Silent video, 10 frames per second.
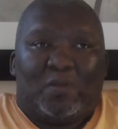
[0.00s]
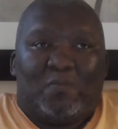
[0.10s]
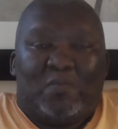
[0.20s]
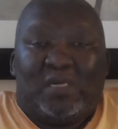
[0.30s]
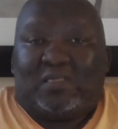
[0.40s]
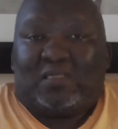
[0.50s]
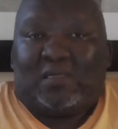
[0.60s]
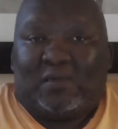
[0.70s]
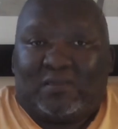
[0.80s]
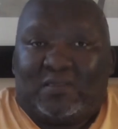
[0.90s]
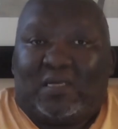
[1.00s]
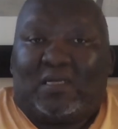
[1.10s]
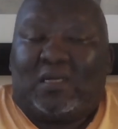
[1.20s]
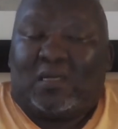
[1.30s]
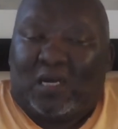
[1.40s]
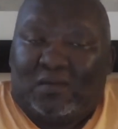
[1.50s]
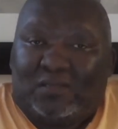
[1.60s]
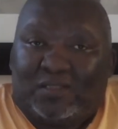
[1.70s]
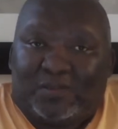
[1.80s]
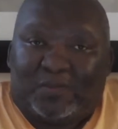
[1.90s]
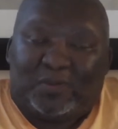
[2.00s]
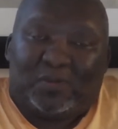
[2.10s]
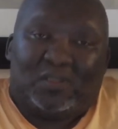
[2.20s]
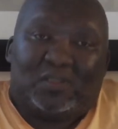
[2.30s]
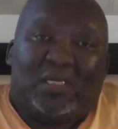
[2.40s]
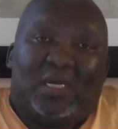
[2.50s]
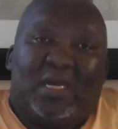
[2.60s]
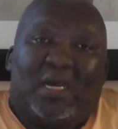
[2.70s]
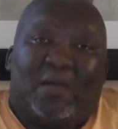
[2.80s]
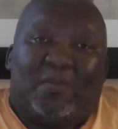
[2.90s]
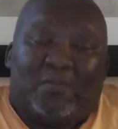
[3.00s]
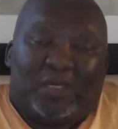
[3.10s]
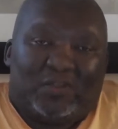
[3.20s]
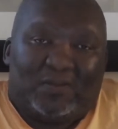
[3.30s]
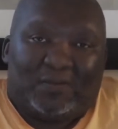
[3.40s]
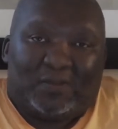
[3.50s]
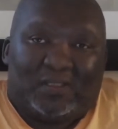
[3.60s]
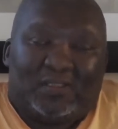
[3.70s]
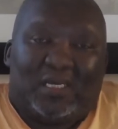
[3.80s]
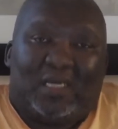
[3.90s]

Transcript: meeting and encounters between the missionaries,